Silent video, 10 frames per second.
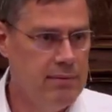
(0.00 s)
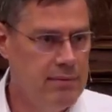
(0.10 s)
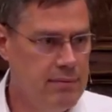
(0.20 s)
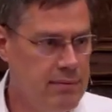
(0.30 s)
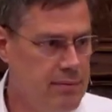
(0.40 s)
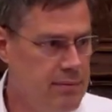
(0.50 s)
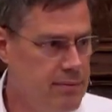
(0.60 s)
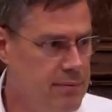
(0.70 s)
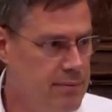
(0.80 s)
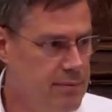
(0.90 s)

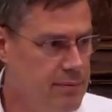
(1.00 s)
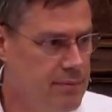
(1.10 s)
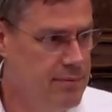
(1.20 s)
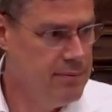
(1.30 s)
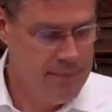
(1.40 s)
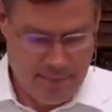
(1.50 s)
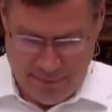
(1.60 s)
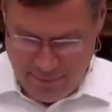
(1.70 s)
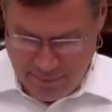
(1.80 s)
(silence)